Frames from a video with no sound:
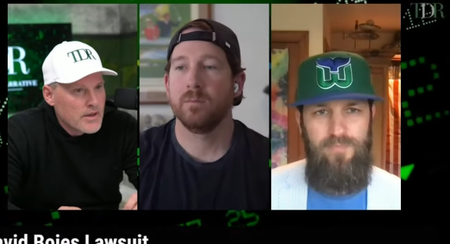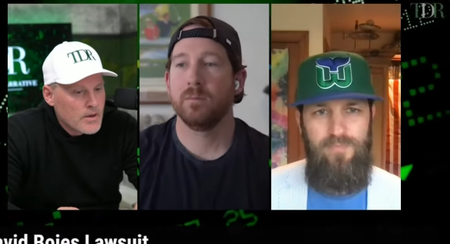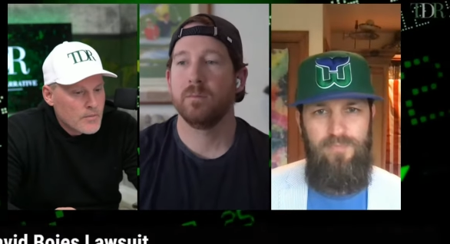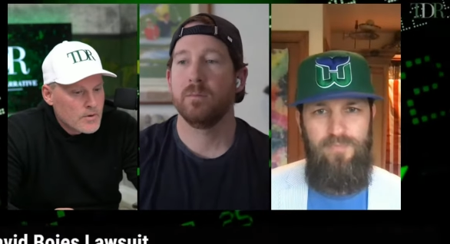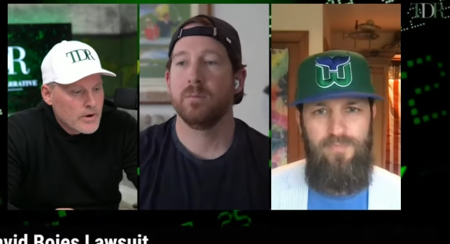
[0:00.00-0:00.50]

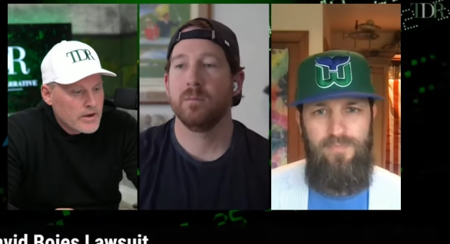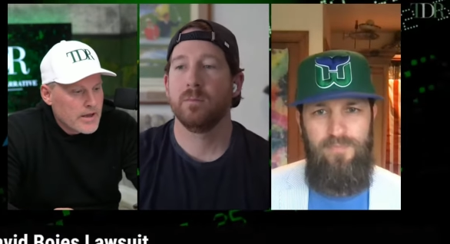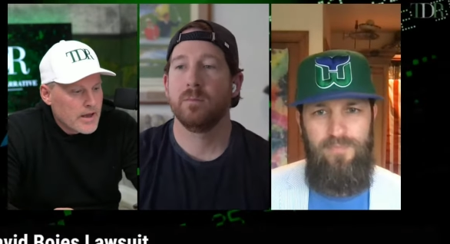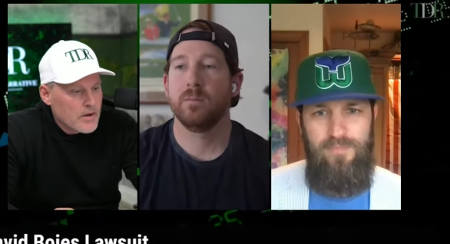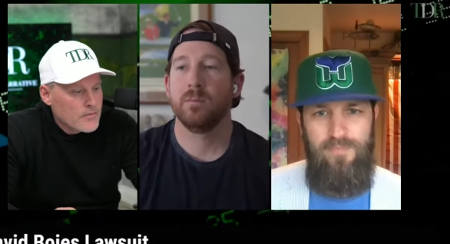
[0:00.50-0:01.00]
Speaker 1: But right
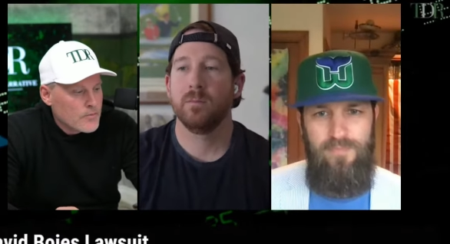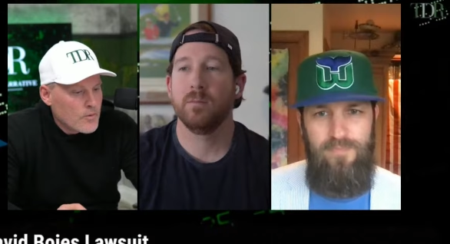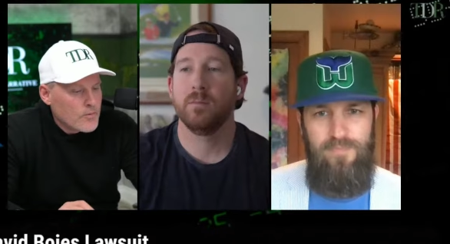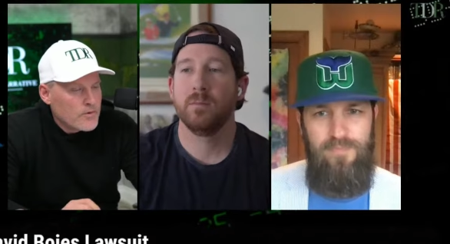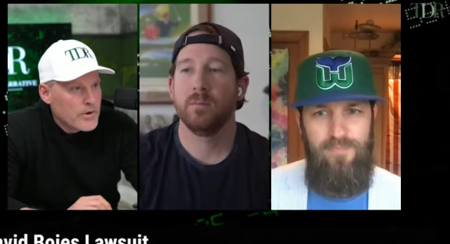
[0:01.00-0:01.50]
now, from
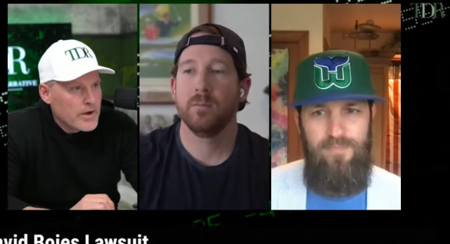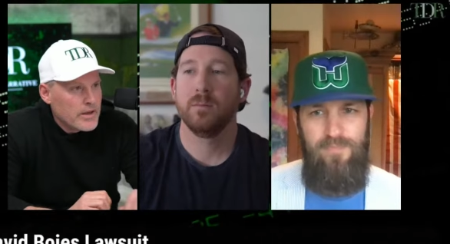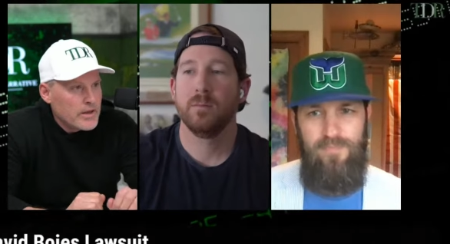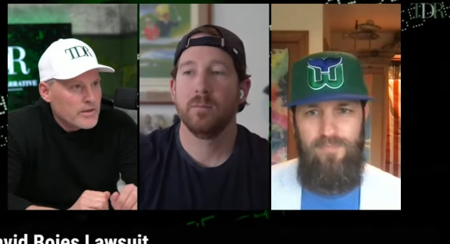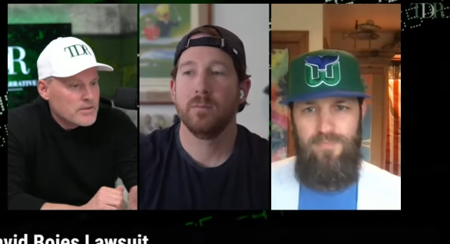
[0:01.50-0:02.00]
what we're
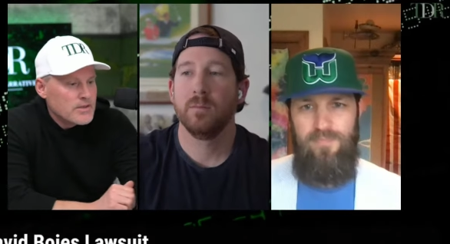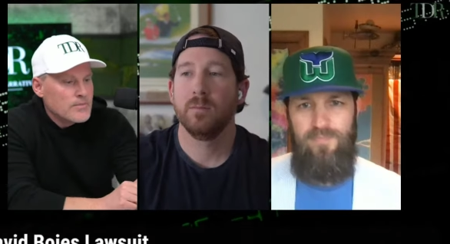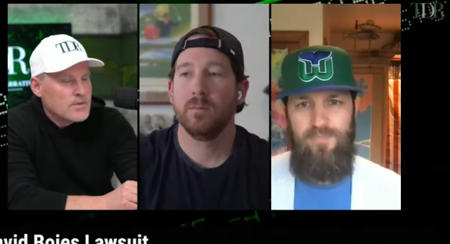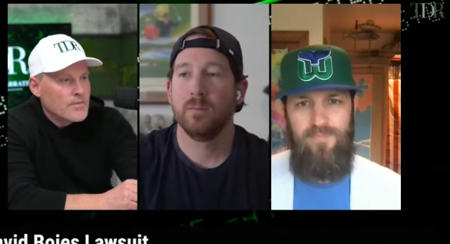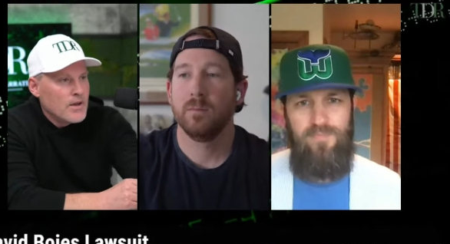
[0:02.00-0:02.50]
reading, it
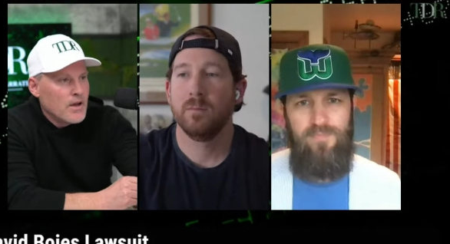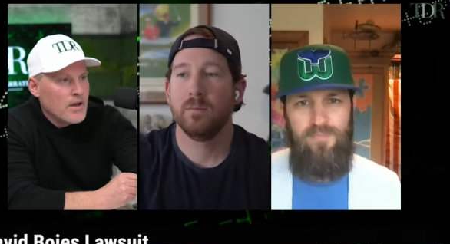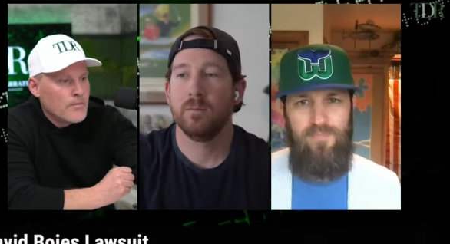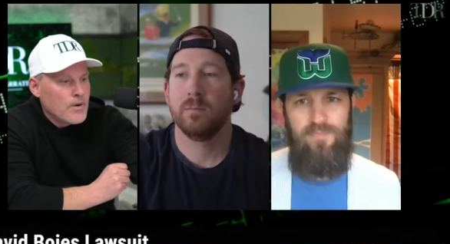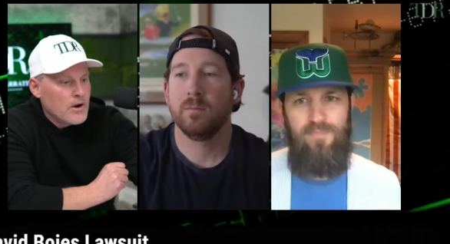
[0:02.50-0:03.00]
seems to be
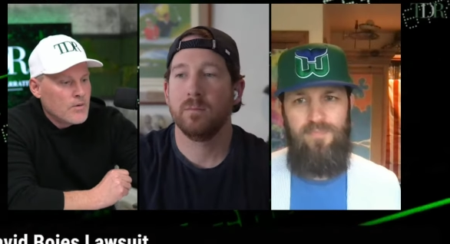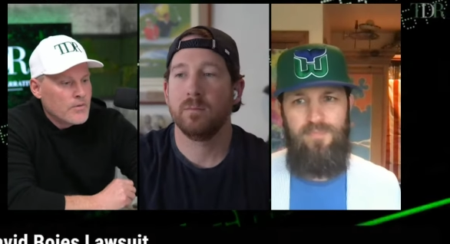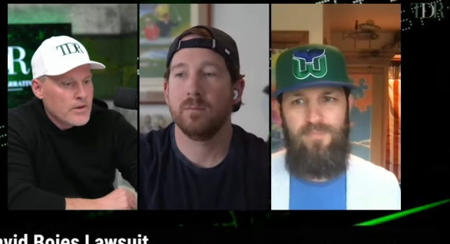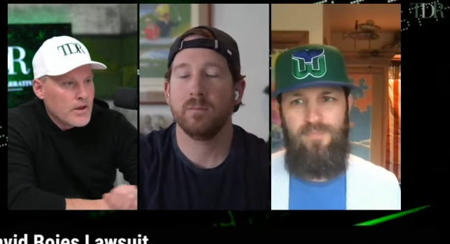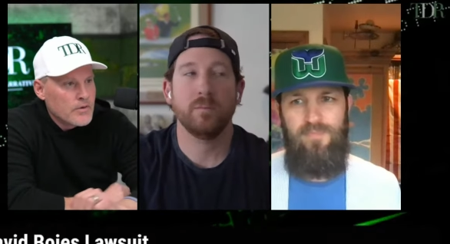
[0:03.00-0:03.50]
on par with
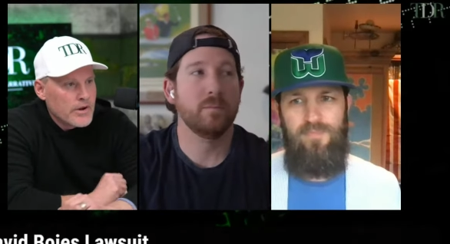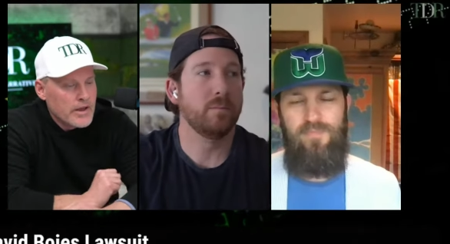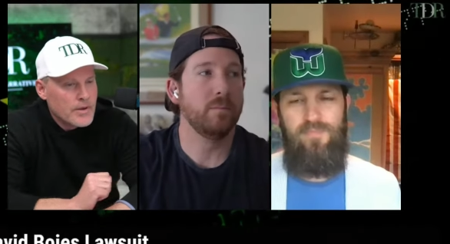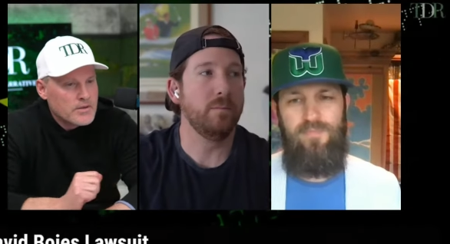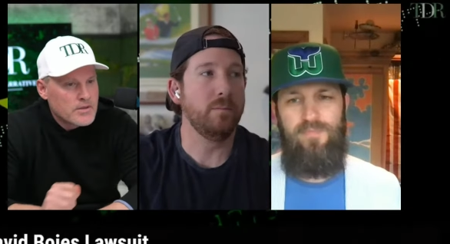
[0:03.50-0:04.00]
the other
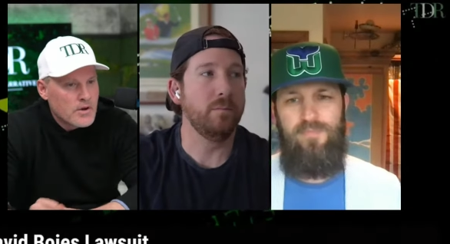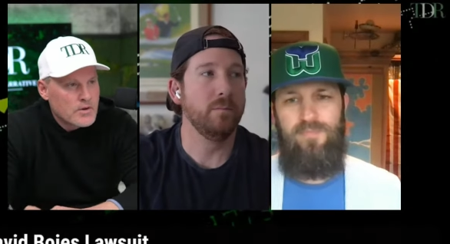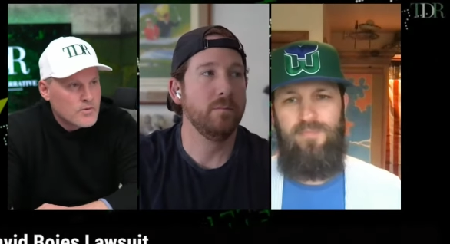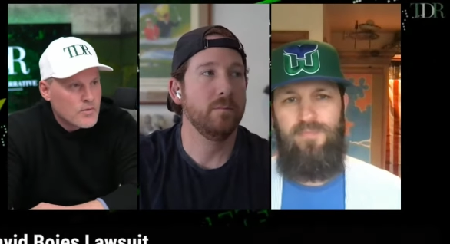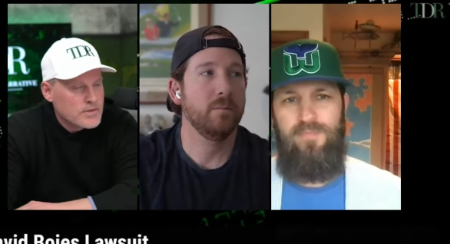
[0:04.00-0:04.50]

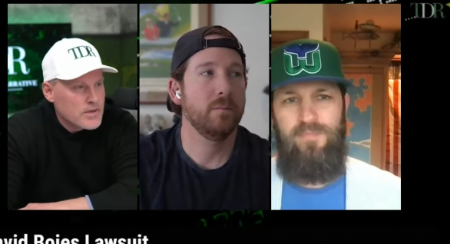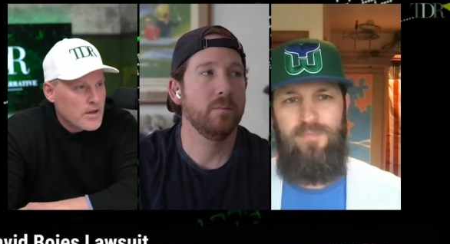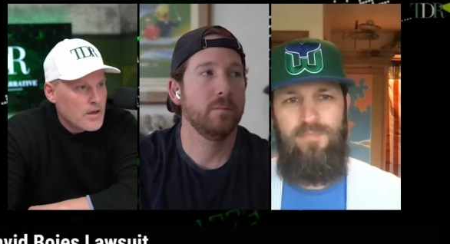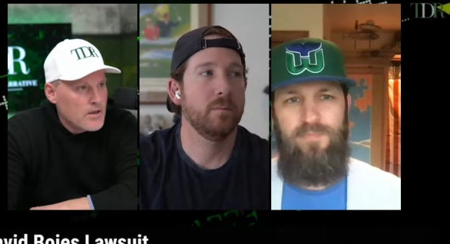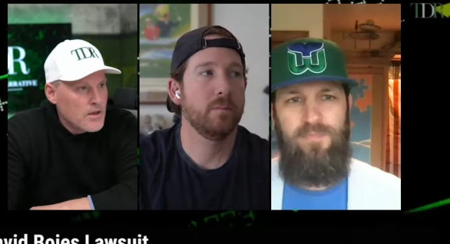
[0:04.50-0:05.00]
MSOs where we
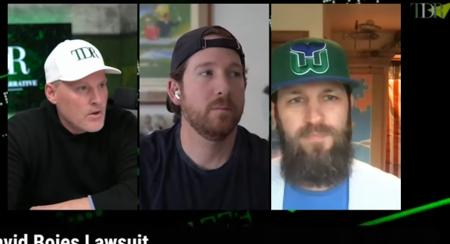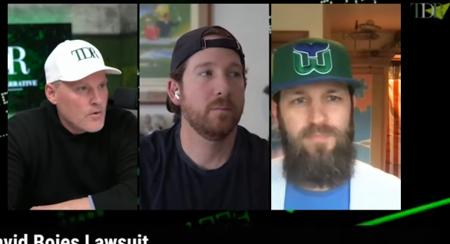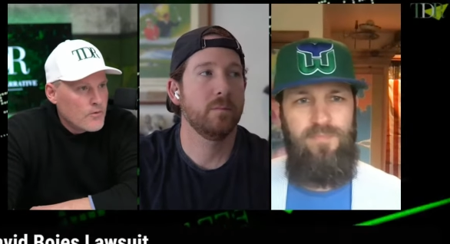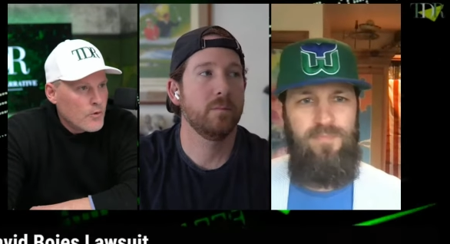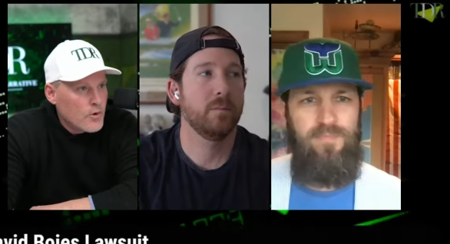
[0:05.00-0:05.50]
saw
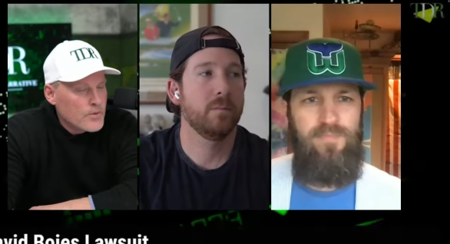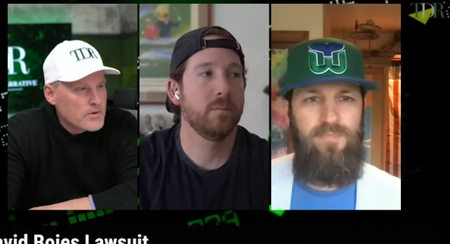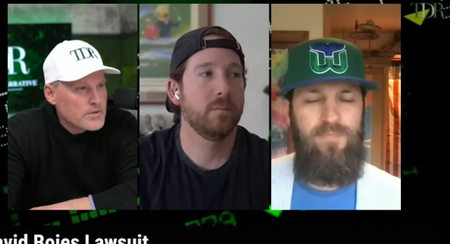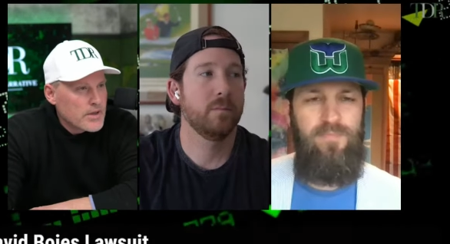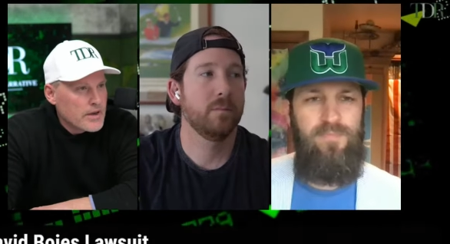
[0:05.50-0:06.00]

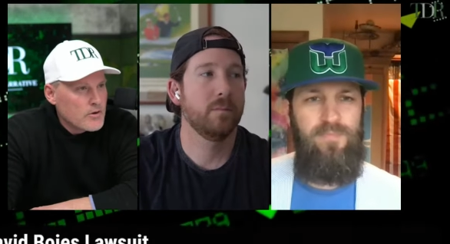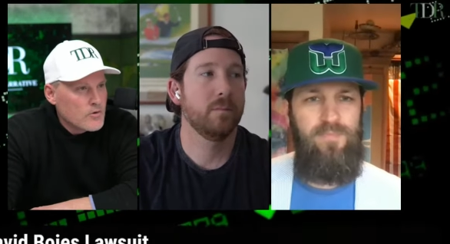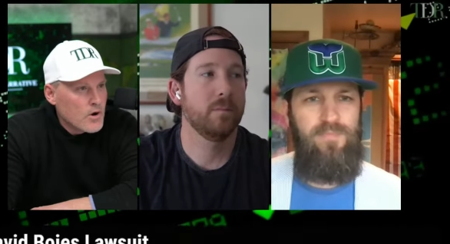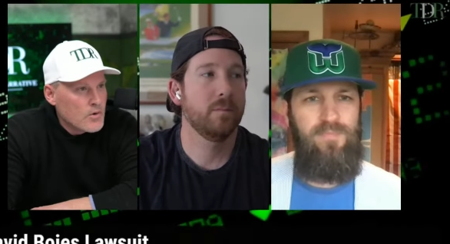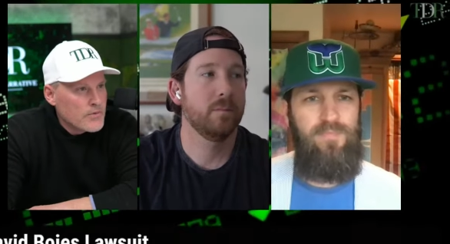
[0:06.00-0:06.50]
4%
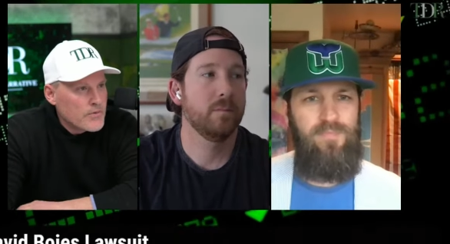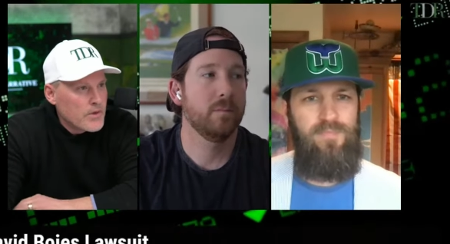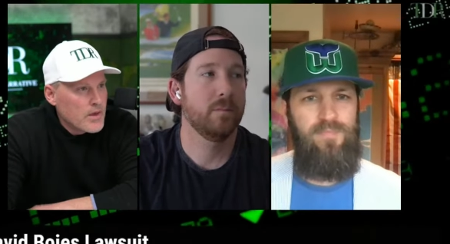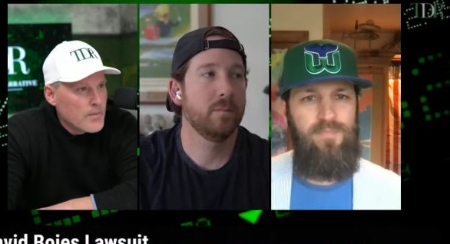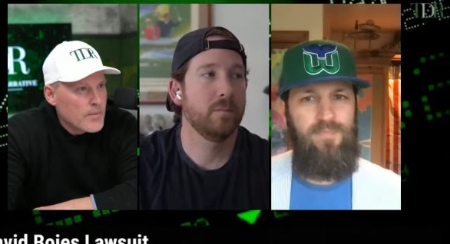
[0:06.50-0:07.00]
growth, but a